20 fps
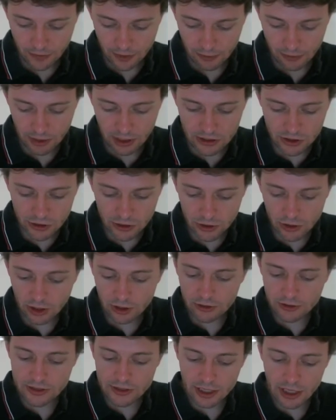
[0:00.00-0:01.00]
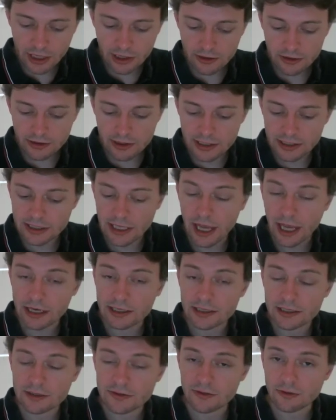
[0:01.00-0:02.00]
make sure you understand the
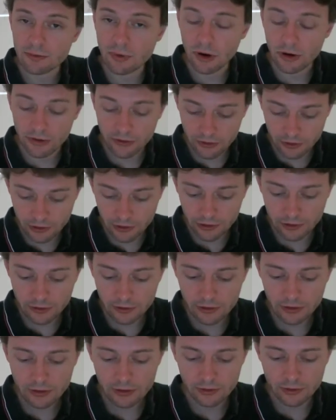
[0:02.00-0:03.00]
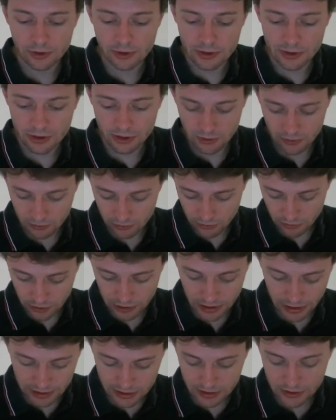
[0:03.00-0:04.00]
tactics for part 2, which
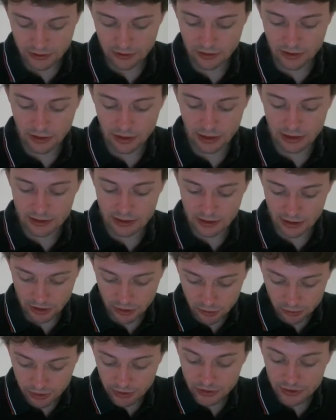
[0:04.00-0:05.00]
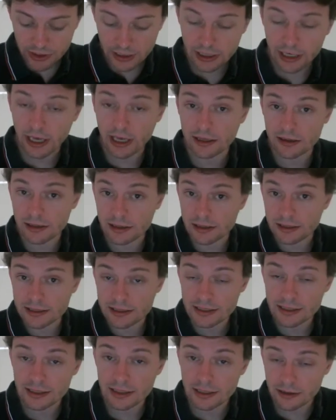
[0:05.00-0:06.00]
relates to the skill building and the
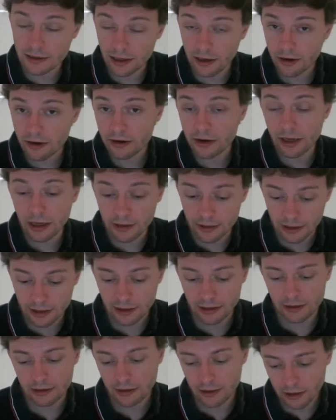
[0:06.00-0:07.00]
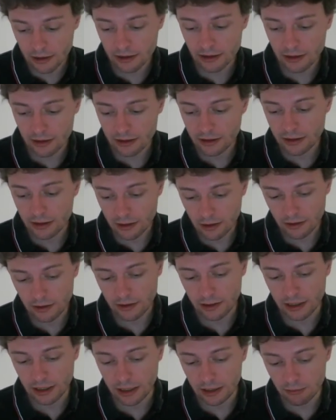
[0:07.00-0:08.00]
listening there, and then
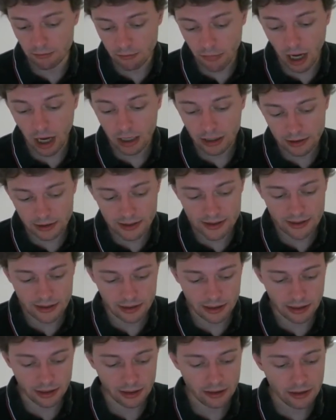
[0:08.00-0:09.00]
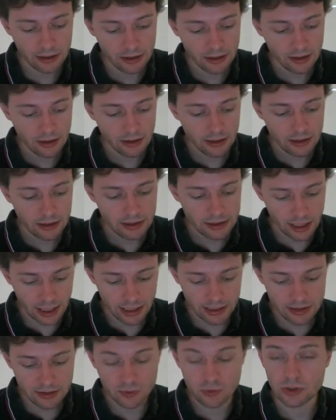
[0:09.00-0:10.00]
the mock listening
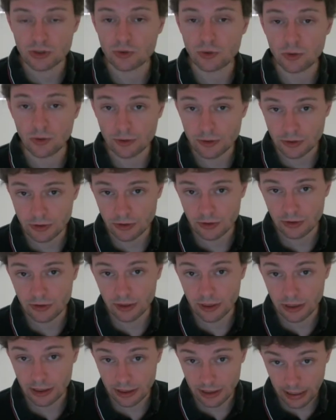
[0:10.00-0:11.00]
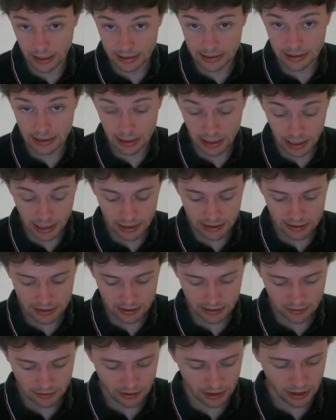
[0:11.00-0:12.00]
test, which we will do in the next
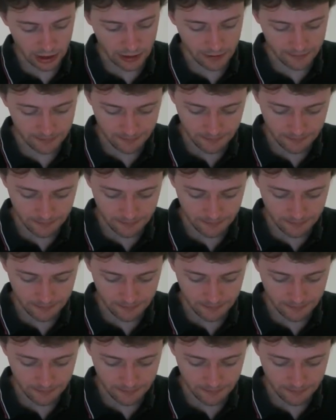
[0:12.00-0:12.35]
class. Okay,